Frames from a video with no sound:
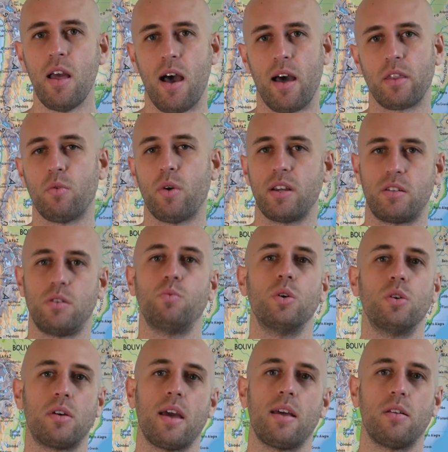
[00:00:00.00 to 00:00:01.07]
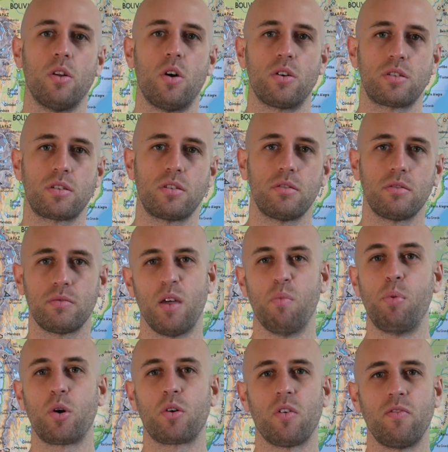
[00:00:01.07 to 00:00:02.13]
Otherwise, you will get lost. The
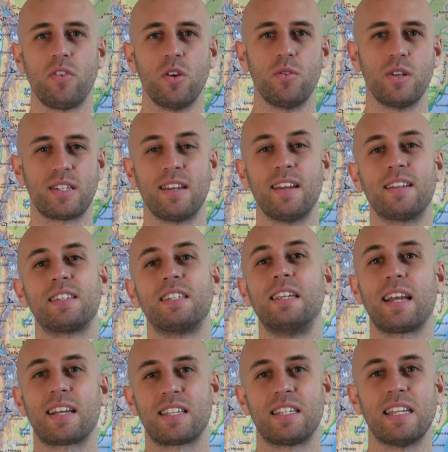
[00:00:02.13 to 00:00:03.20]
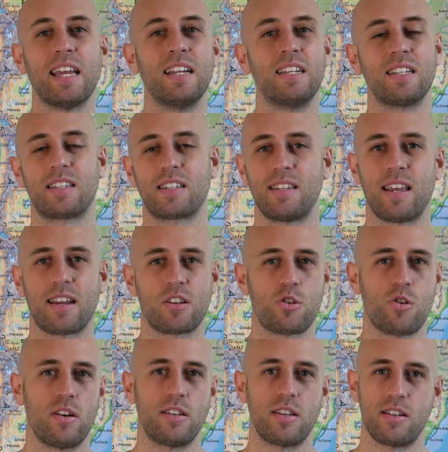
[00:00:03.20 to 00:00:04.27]
book review is in its next stage, its next
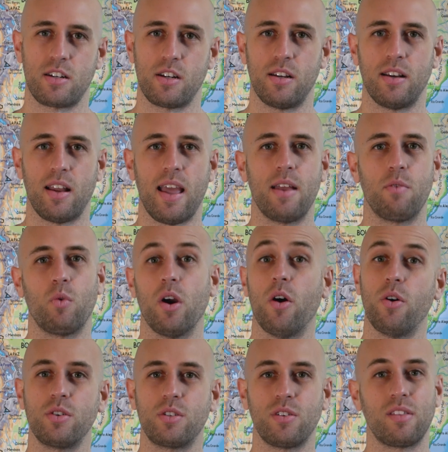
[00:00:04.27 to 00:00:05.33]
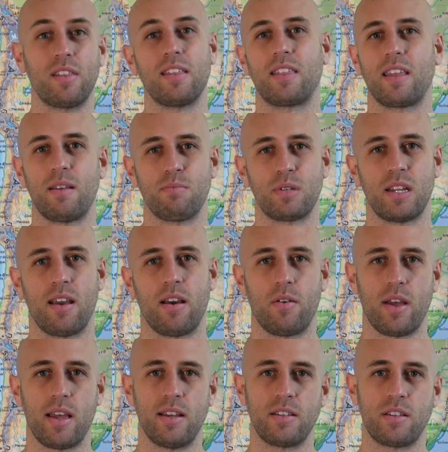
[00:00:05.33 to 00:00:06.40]
transition, and we're onto the themes now.
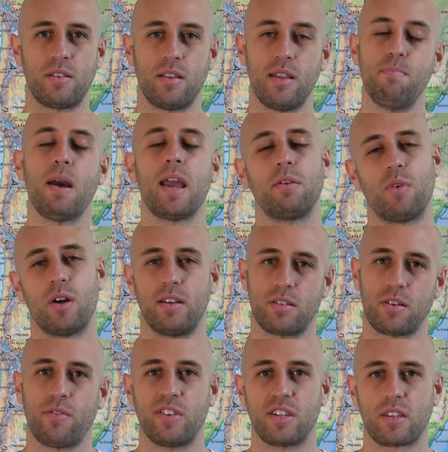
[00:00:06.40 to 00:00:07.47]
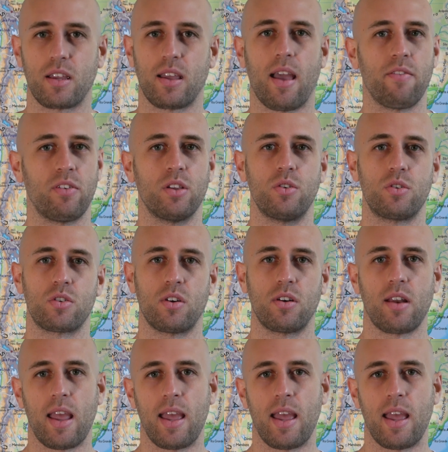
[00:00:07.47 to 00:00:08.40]
And the main one is obviously evolution.